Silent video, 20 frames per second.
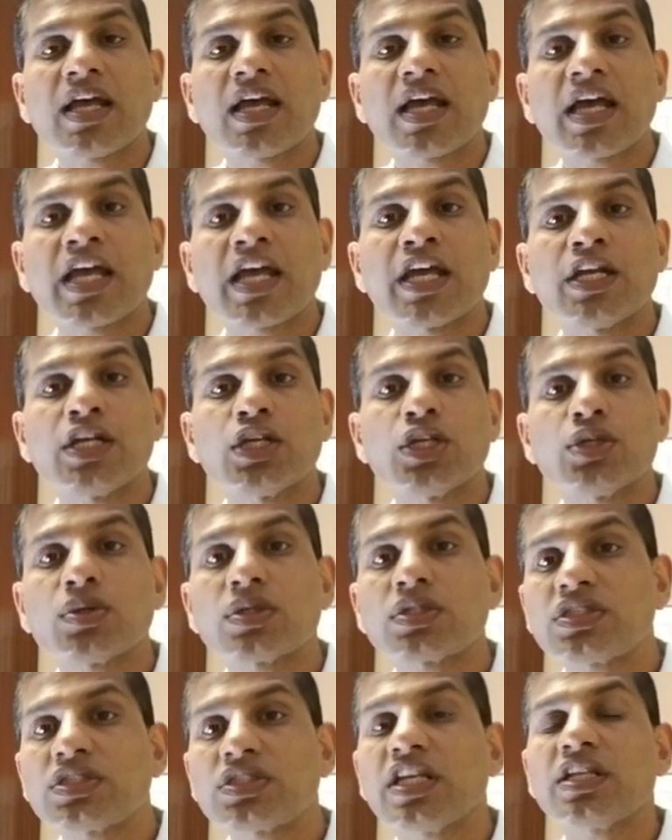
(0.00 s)
and your
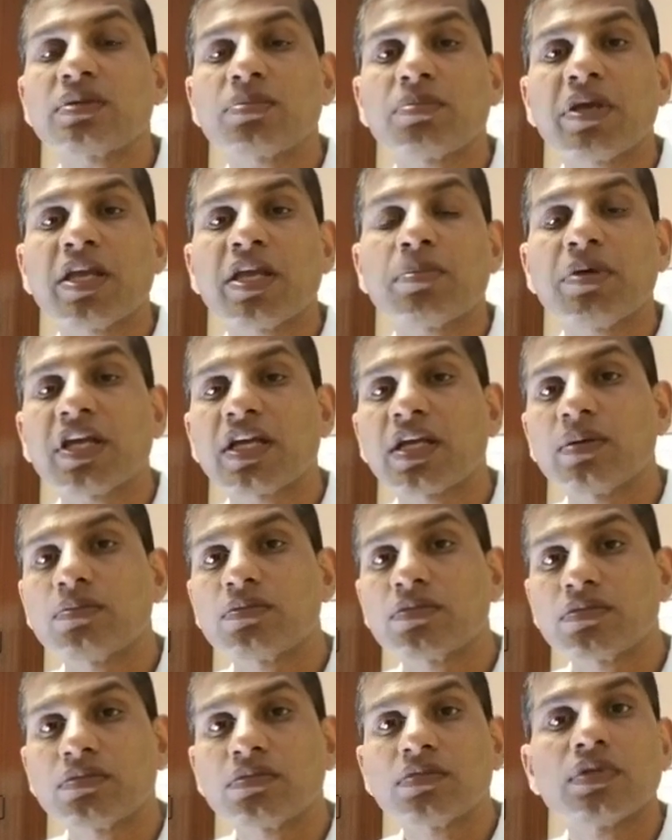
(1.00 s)
teeth may
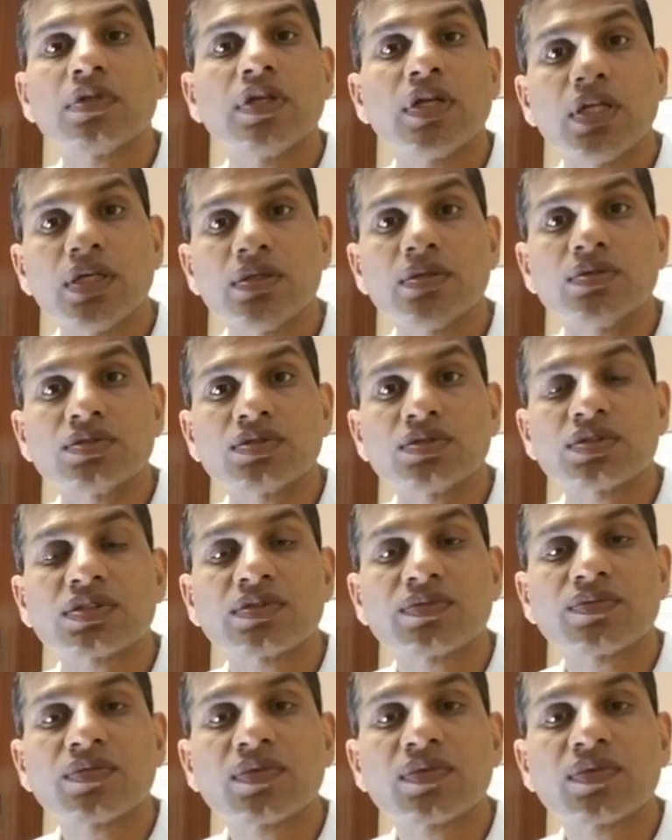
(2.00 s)
become loose.